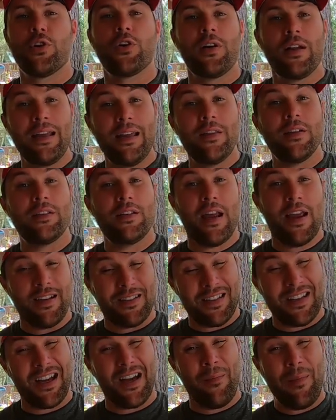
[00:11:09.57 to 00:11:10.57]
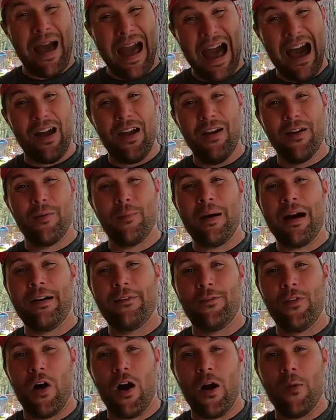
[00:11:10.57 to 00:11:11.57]
are gonna get the chance to come out here to
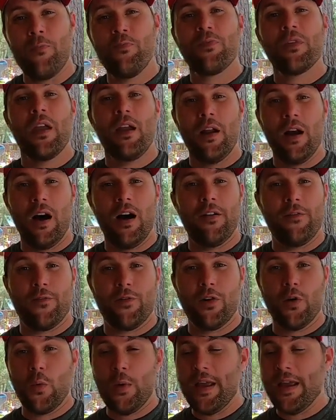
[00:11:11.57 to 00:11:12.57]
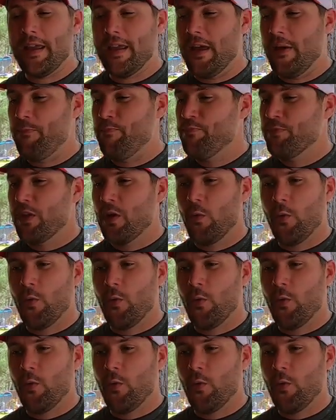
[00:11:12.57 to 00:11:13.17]
my farm and hunt for a weekend.